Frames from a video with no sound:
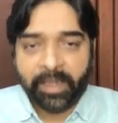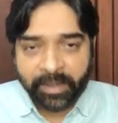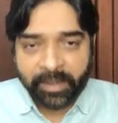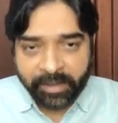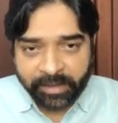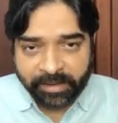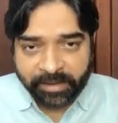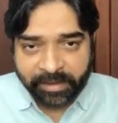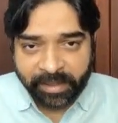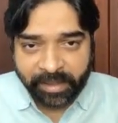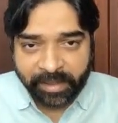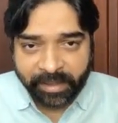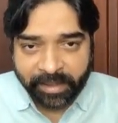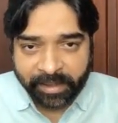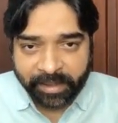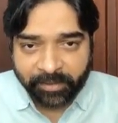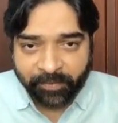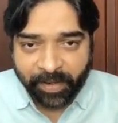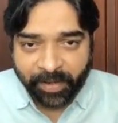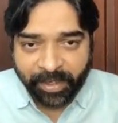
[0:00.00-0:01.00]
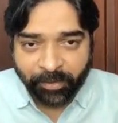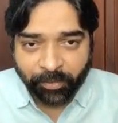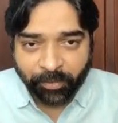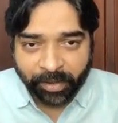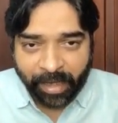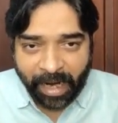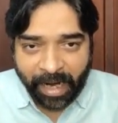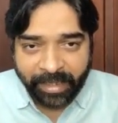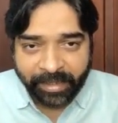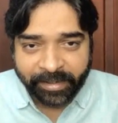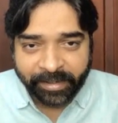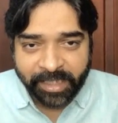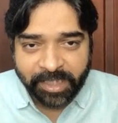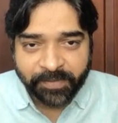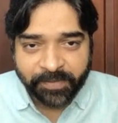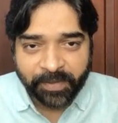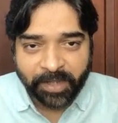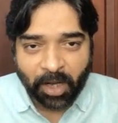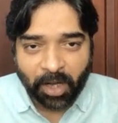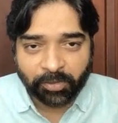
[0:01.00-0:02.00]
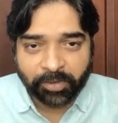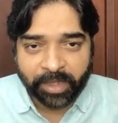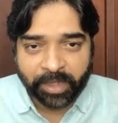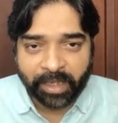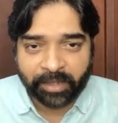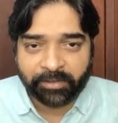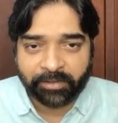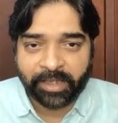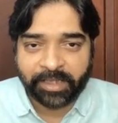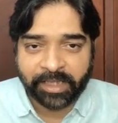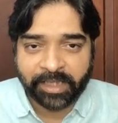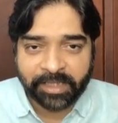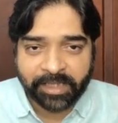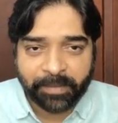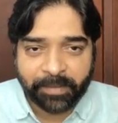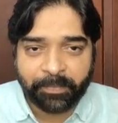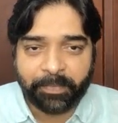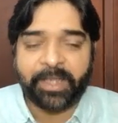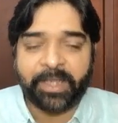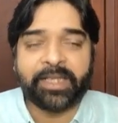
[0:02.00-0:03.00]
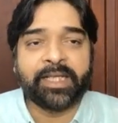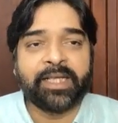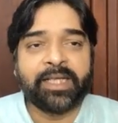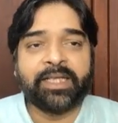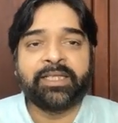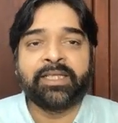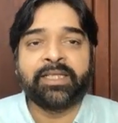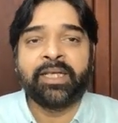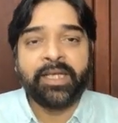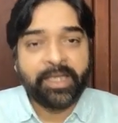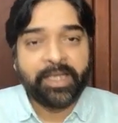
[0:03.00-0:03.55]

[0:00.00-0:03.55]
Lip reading: See, when you write this without calculation, simply this